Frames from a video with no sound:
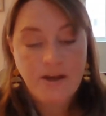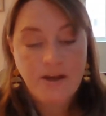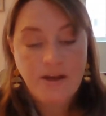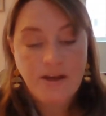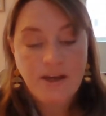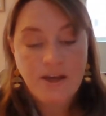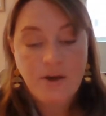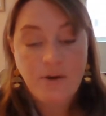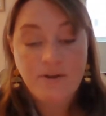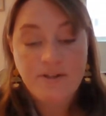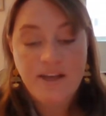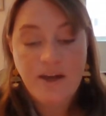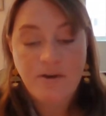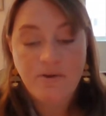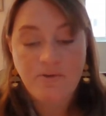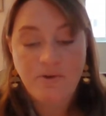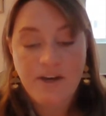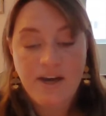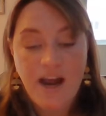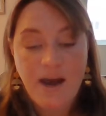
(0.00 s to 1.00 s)
He holds out a
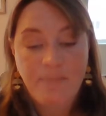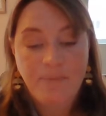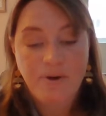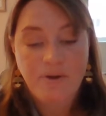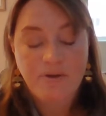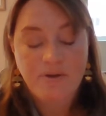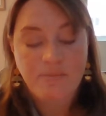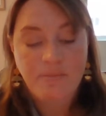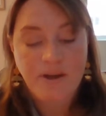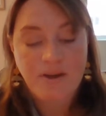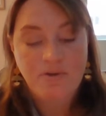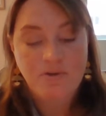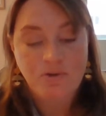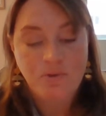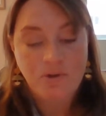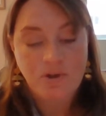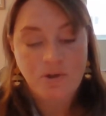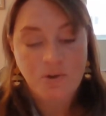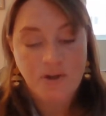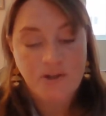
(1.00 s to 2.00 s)
green apple, my
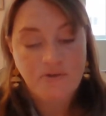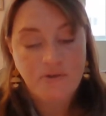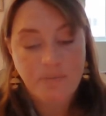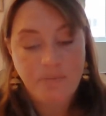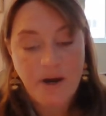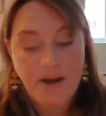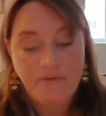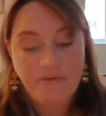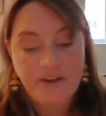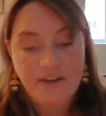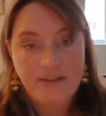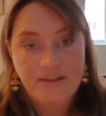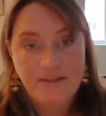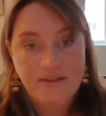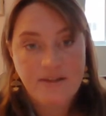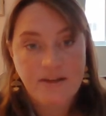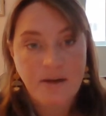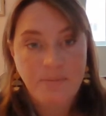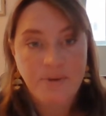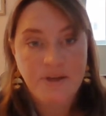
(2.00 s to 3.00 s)
usual choice for breakfast,
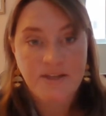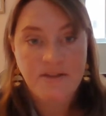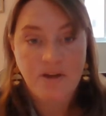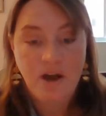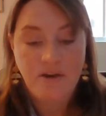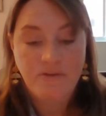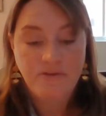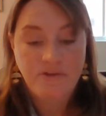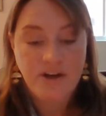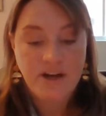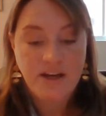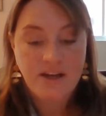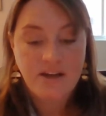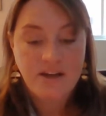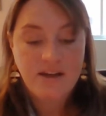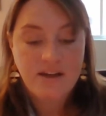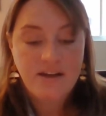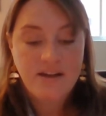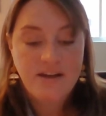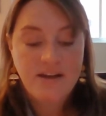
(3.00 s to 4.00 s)
a peace offering.
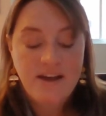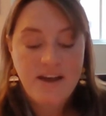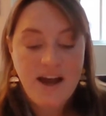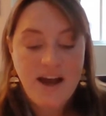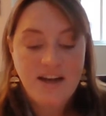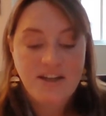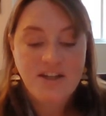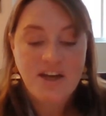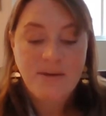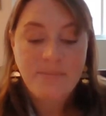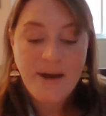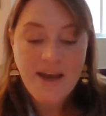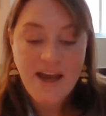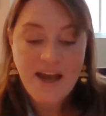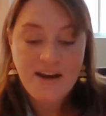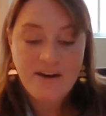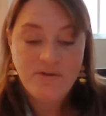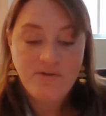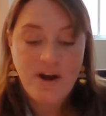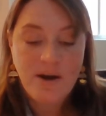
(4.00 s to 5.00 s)
I shake my
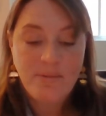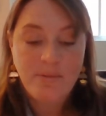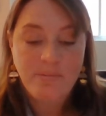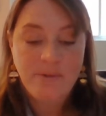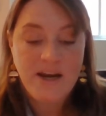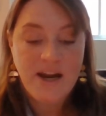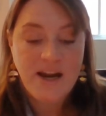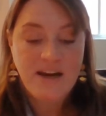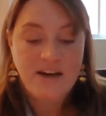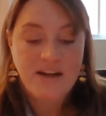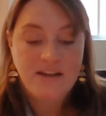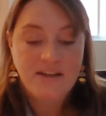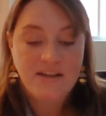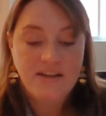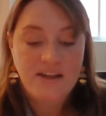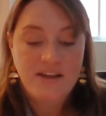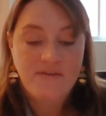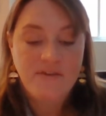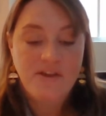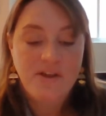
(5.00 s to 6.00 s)
head and grab a banana,
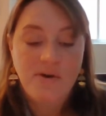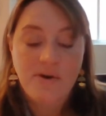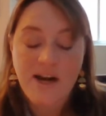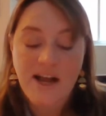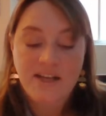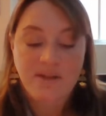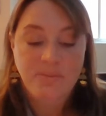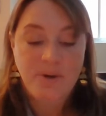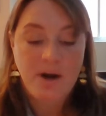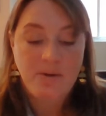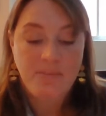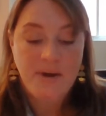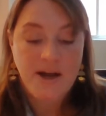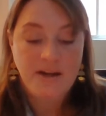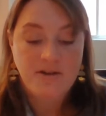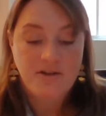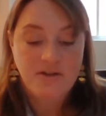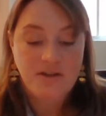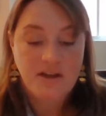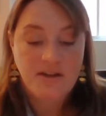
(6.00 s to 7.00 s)
even though it has brown
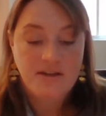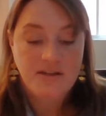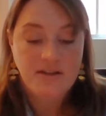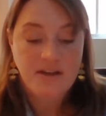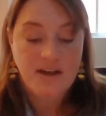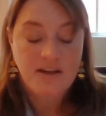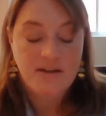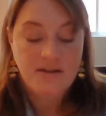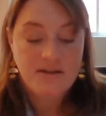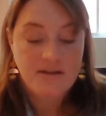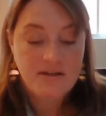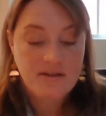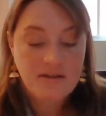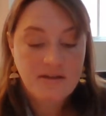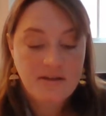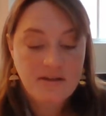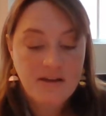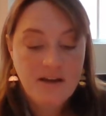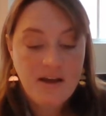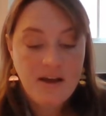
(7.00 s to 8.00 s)
patches on the skin.
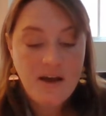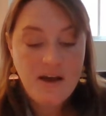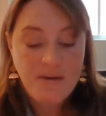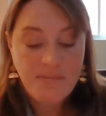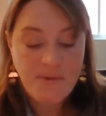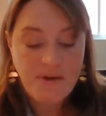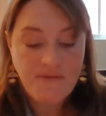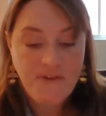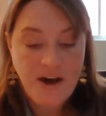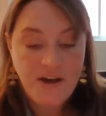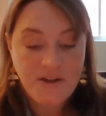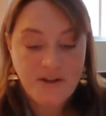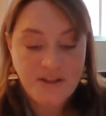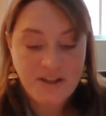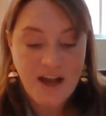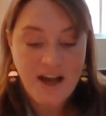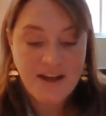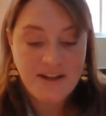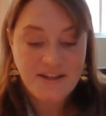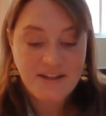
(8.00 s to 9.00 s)
My father
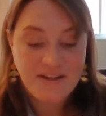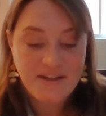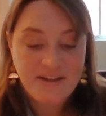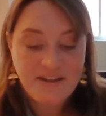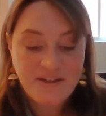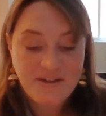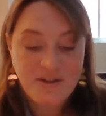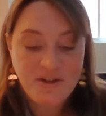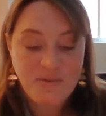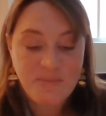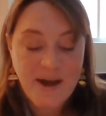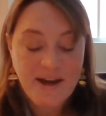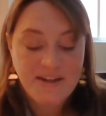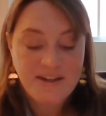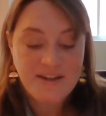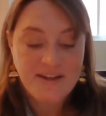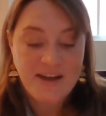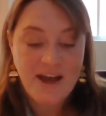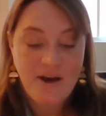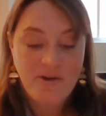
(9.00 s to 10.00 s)
sighs, turns back to
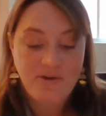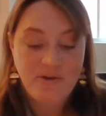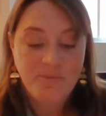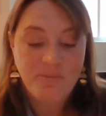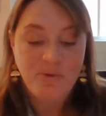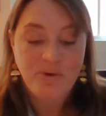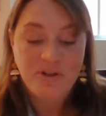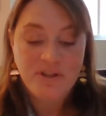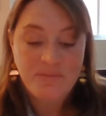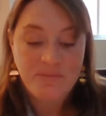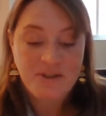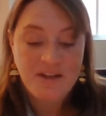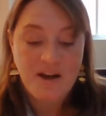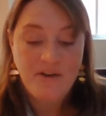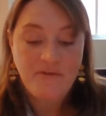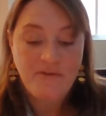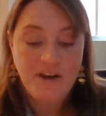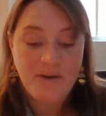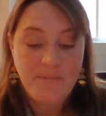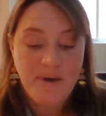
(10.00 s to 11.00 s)
the counter, and pours
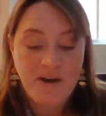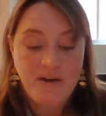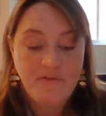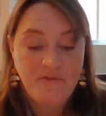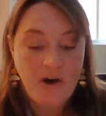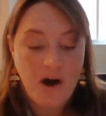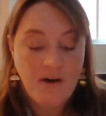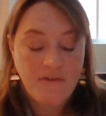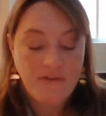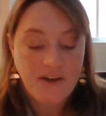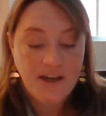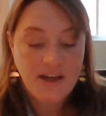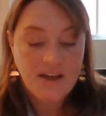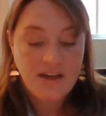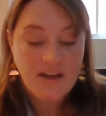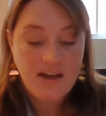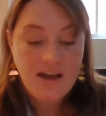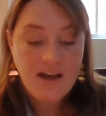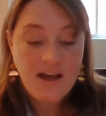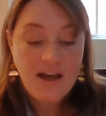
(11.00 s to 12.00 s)
himself a mug of coffee.
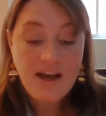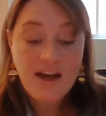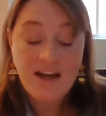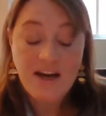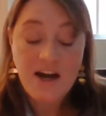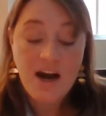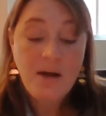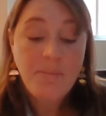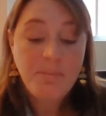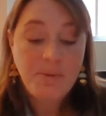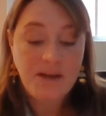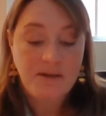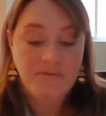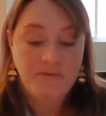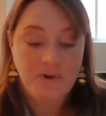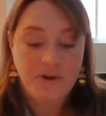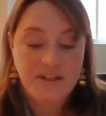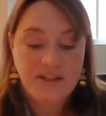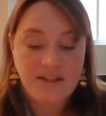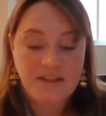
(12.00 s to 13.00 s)
In an upbeat
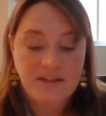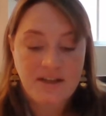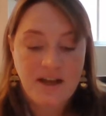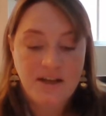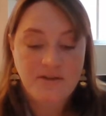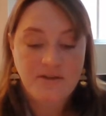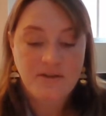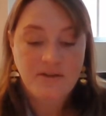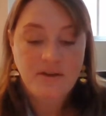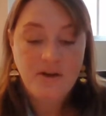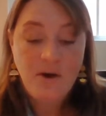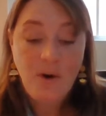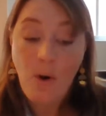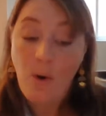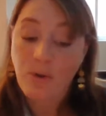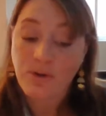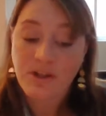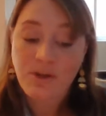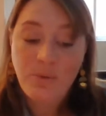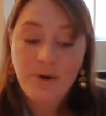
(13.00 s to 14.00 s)
voice, he says,
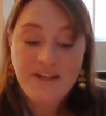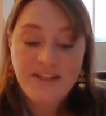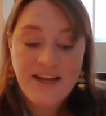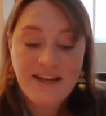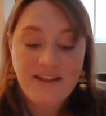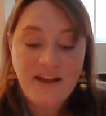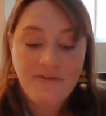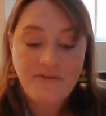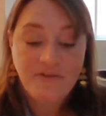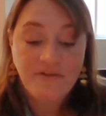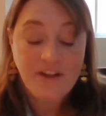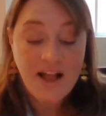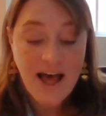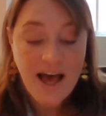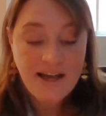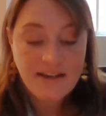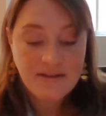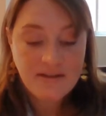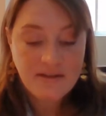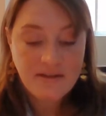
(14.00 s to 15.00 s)
"Only one day left of
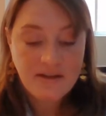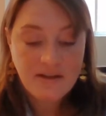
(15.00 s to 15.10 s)
class.